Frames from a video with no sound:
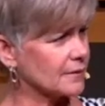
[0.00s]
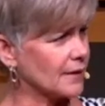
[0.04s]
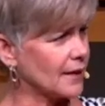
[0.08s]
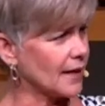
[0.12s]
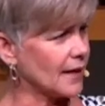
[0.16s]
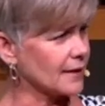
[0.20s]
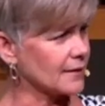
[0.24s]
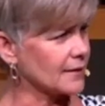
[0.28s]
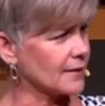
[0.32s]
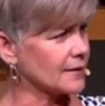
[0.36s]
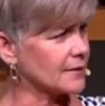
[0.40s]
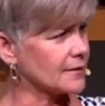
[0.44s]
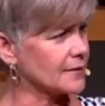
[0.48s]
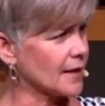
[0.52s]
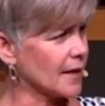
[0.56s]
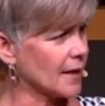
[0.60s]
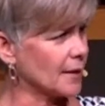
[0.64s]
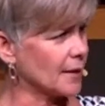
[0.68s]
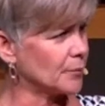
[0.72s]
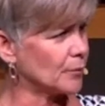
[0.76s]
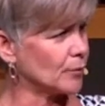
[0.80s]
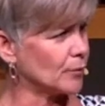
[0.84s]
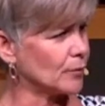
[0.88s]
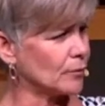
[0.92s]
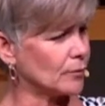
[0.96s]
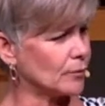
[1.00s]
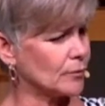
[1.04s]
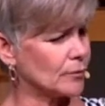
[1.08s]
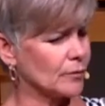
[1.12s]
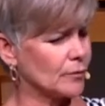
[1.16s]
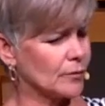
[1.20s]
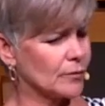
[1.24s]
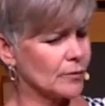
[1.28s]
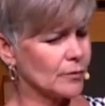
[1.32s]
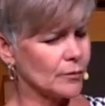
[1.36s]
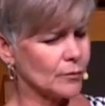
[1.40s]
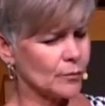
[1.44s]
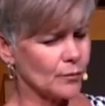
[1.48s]
at the table
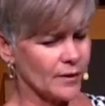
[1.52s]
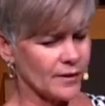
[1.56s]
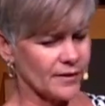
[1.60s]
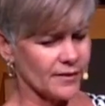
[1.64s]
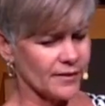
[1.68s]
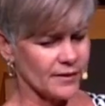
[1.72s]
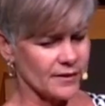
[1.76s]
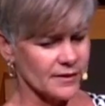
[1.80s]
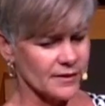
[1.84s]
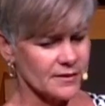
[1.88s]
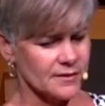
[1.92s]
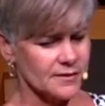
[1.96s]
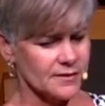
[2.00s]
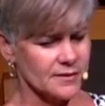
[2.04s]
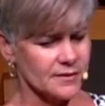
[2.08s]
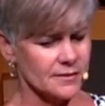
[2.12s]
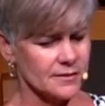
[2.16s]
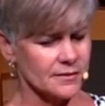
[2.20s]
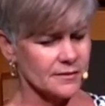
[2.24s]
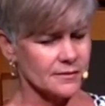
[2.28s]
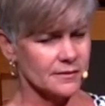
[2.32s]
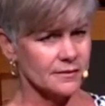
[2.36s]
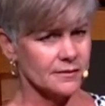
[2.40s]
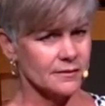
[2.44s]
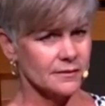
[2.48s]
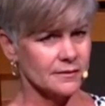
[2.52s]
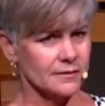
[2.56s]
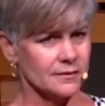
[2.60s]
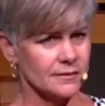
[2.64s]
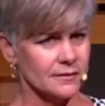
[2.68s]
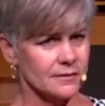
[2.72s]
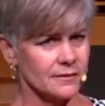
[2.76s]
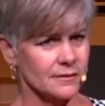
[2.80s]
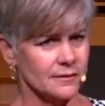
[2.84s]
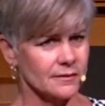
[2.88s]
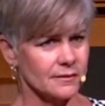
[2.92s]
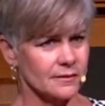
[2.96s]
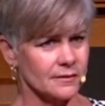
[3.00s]
with us,
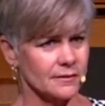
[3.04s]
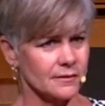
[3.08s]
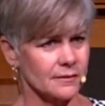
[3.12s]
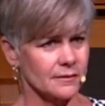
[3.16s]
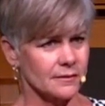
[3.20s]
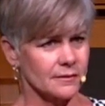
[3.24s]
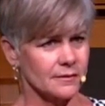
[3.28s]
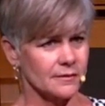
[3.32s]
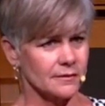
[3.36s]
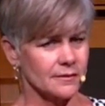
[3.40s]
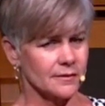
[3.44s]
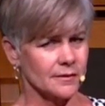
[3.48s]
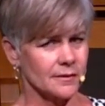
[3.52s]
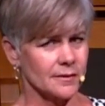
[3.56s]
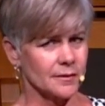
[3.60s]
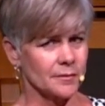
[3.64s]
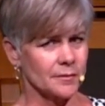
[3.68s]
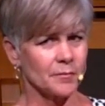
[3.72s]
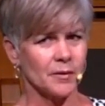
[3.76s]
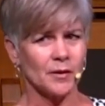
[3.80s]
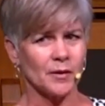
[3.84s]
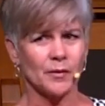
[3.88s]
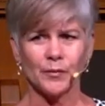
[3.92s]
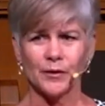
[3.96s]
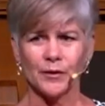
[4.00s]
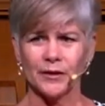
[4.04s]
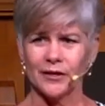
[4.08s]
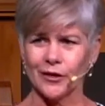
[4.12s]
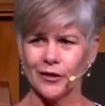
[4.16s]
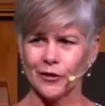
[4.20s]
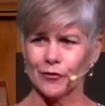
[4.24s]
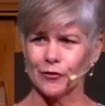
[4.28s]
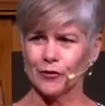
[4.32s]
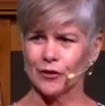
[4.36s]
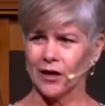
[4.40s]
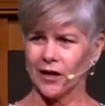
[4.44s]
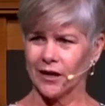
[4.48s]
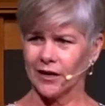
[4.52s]
but we
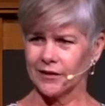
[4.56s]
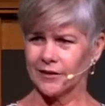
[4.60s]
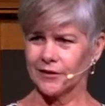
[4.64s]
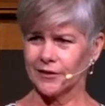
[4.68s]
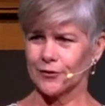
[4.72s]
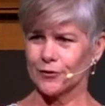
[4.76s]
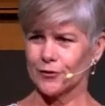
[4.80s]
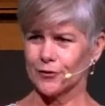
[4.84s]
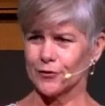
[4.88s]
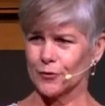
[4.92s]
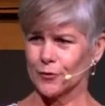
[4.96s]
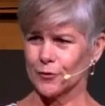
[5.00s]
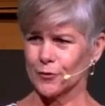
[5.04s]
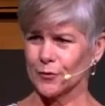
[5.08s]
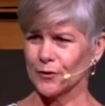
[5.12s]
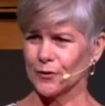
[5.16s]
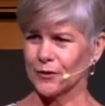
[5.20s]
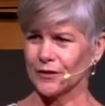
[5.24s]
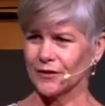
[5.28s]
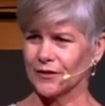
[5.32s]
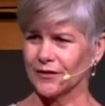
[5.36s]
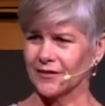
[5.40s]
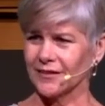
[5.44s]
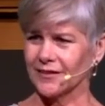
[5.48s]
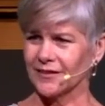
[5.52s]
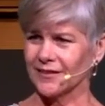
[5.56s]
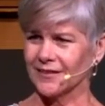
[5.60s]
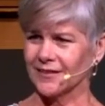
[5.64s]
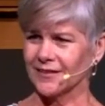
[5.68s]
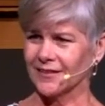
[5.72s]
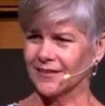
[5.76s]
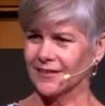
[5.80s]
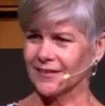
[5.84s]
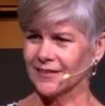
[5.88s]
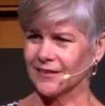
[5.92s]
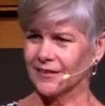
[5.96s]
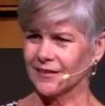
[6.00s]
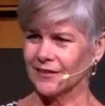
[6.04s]
know God is sure
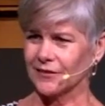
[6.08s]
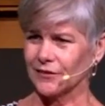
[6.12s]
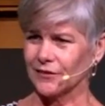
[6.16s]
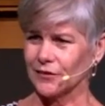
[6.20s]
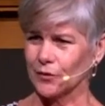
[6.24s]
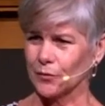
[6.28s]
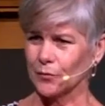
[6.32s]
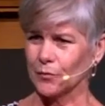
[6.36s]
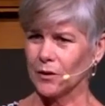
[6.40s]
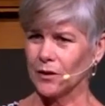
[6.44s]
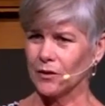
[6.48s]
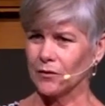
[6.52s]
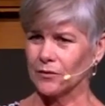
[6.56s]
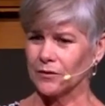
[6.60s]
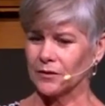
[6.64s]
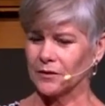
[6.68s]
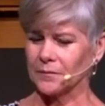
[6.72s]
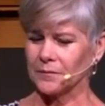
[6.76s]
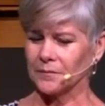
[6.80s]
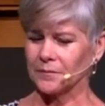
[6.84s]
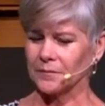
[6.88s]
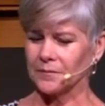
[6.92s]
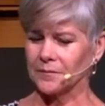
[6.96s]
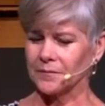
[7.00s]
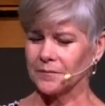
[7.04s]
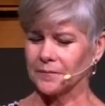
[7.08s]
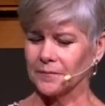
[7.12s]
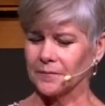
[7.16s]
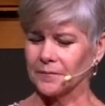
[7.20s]
to welcome